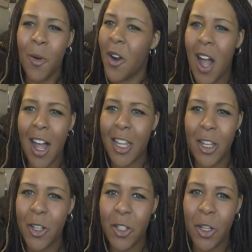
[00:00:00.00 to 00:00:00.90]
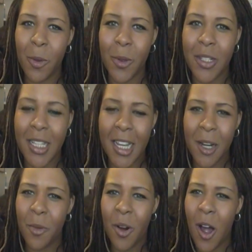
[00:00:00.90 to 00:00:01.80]
We're all YouTubers
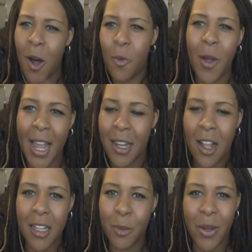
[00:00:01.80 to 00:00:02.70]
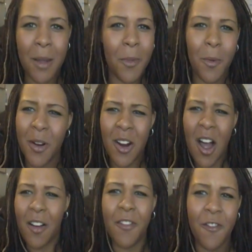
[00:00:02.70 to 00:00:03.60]
here. We're all weight loss people. We're
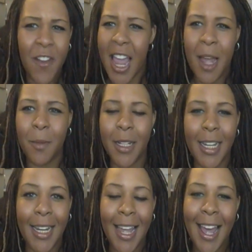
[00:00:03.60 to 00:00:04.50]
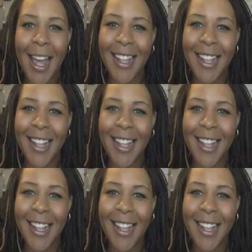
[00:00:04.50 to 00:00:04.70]
all family.